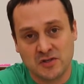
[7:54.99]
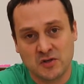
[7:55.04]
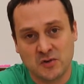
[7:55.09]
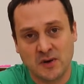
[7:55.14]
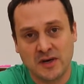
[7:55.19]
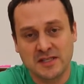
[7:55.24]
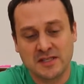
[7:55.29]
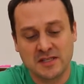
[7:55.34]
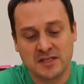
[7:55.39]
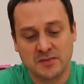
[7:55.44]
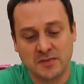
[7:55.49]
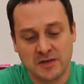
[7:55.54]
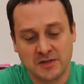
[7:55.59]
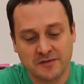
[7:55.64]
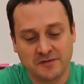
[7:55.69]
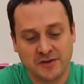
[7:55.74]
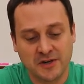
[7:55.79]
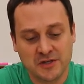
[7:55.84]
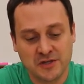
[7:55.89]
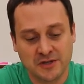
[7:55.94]
twice as much
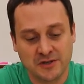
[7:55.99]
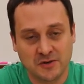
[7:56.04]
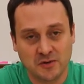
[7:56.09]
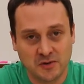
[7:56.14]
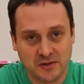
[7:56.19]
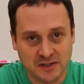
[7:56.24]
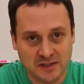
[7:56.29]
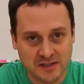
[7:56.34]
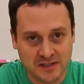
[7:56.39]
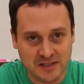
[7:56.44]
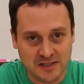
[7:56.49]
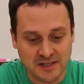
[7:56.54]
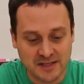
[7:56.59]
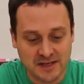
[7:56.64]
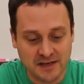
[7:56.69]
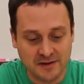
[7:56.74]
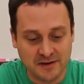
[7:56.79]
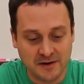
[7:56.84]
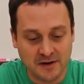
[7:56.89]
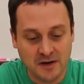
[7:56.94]
friction holding this
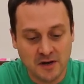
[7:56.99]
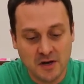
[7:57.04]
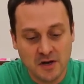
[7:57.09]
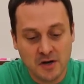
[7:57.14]
together.